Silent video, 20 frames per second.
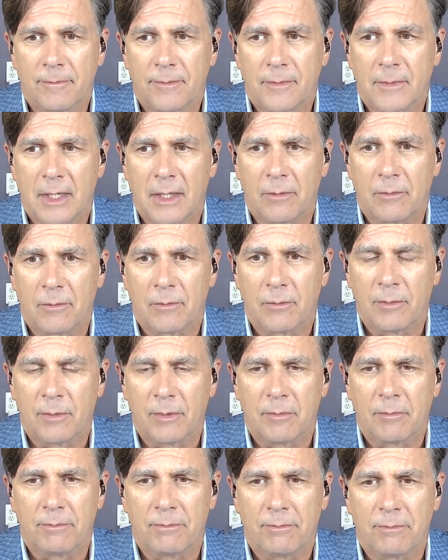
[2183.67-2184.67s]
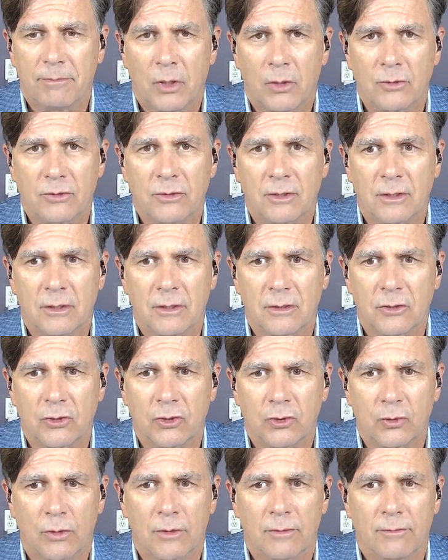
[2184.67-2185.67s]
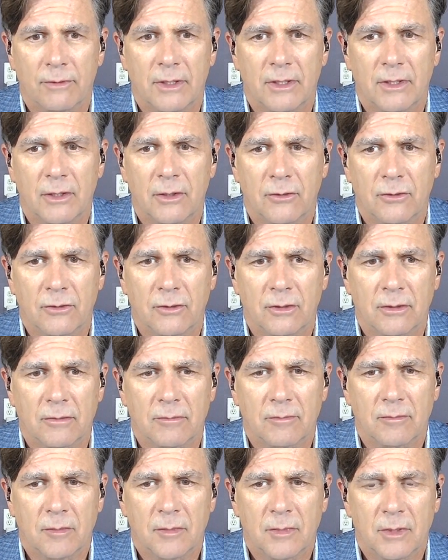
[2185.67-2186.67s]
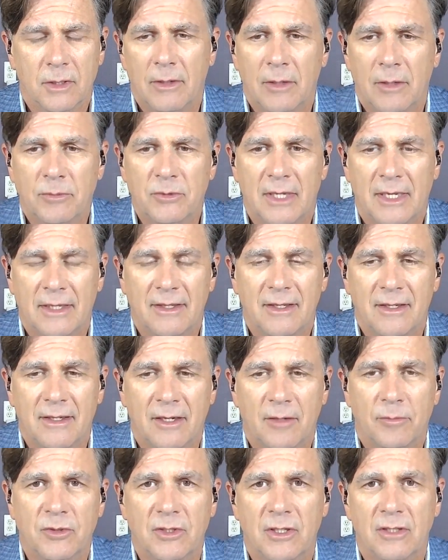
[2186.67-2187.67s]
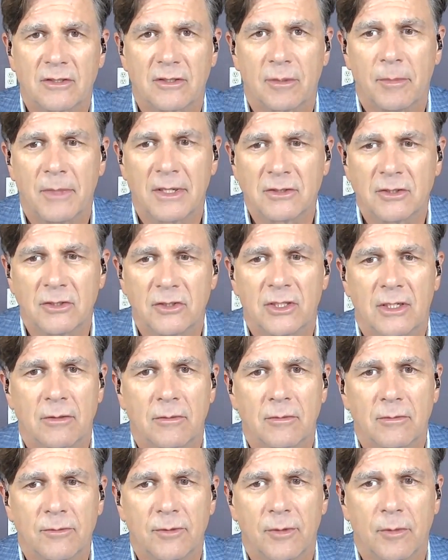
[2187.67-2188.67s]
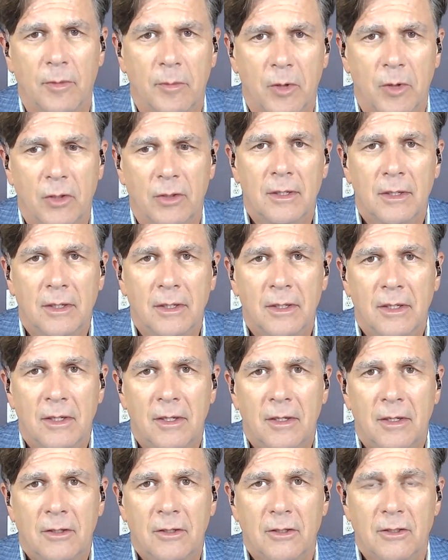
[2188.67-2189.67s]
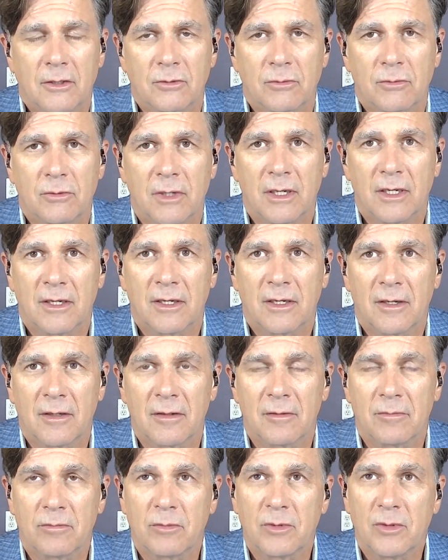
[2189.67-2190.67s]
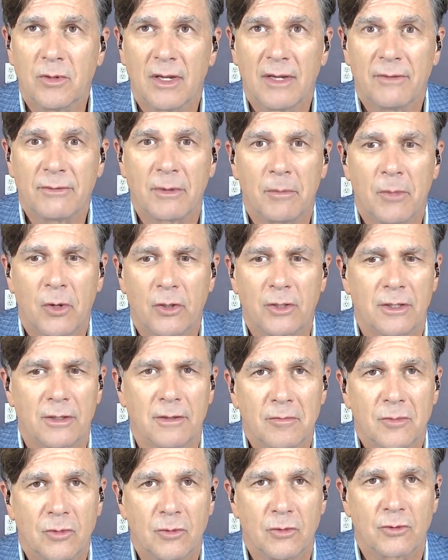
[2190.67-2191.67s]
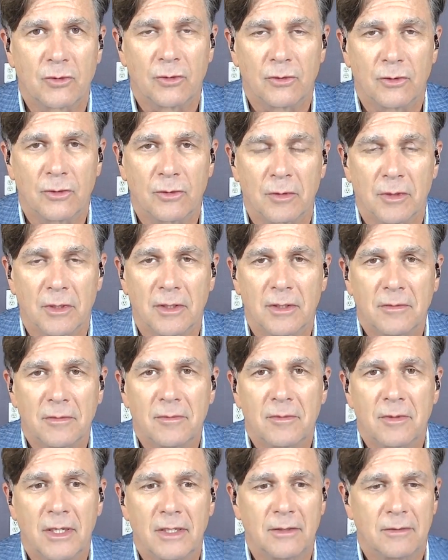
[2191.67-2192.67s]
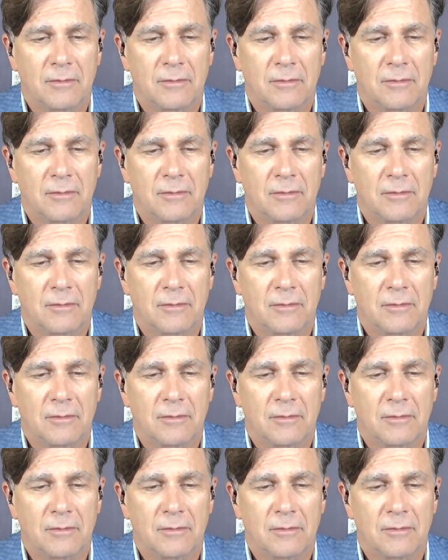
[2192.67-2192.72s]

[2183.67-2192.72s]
And we've been posting short videos, and I think it helps get the message out from a market, because we all have to market to a certain degree, right?